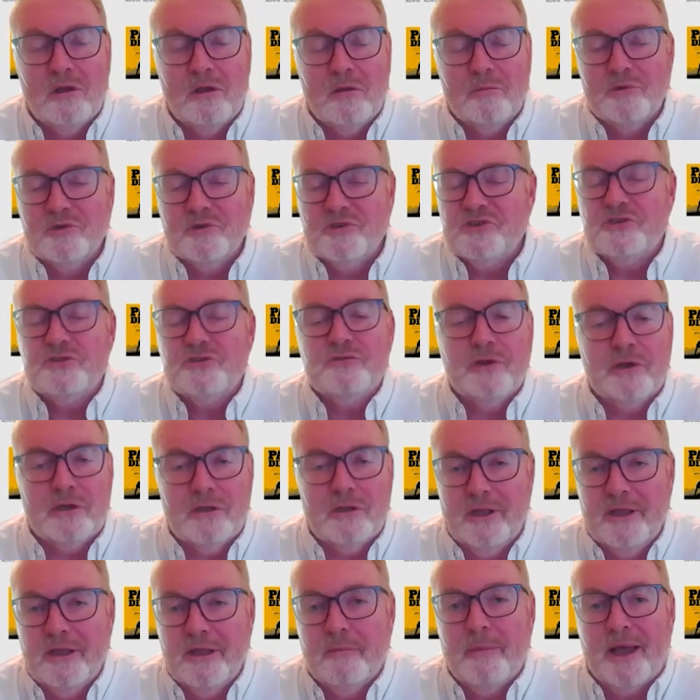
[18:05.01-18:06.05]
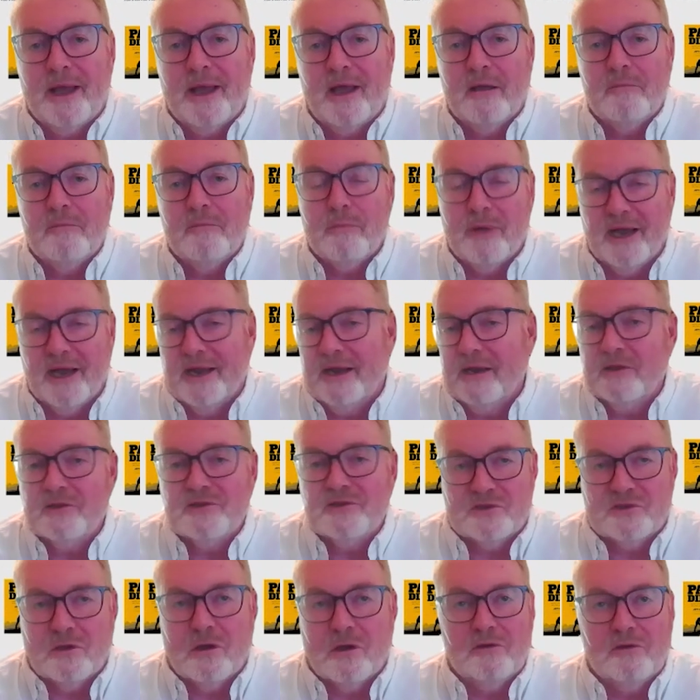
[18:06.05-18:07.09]
almost strictly about mining
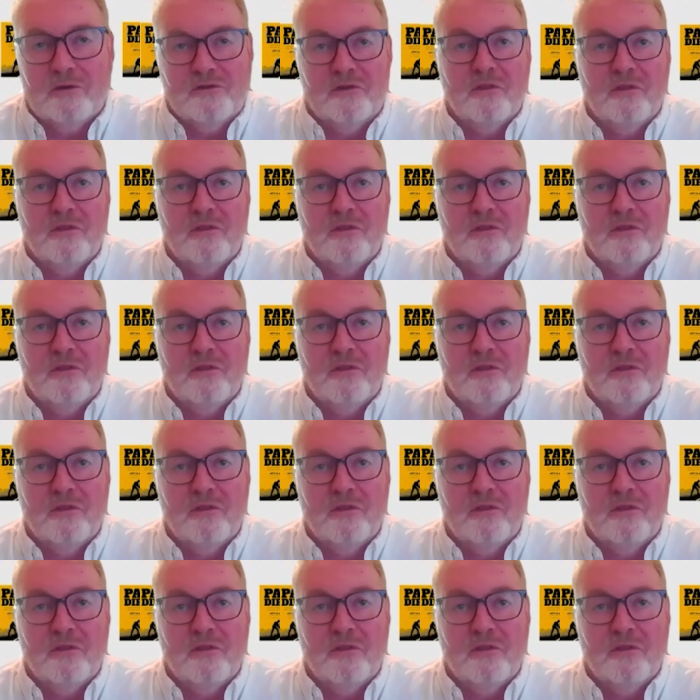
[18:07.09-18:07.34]
stocks.